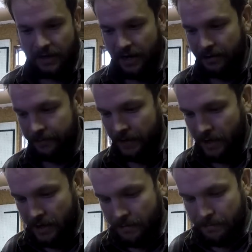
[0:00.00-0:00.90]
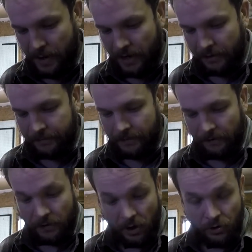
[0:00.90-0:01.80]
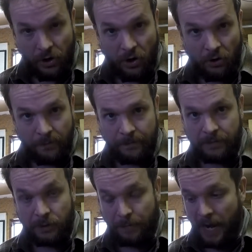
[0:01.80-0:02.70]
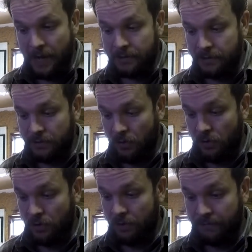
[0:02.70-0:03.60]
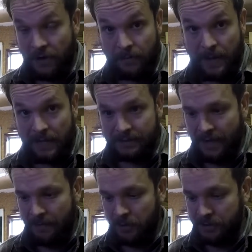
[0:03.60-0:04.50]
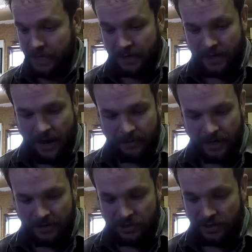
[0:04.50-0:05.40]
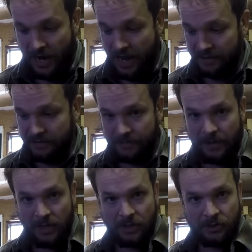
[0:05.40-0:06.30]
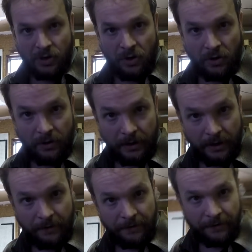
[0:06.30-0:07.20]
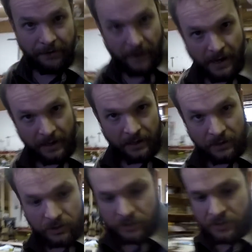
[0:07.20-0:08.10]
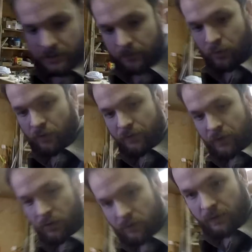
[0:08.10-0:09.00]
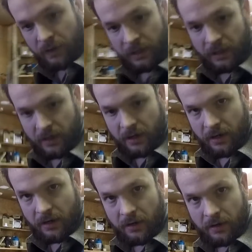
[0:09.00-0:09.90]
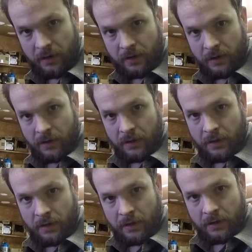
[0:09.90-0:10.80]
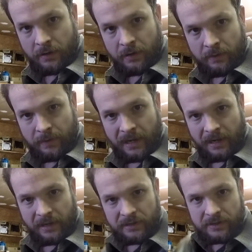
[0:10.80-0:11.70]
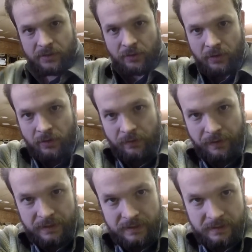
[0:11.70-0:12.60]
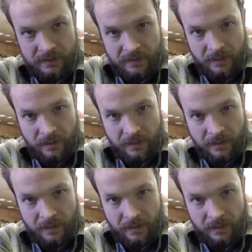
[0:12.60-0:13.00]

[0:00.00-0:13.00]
lot. But if you don't know, Dupont or Fairbanks hammers had combination dies. So if I can just move you over here, man, I just don't know if this is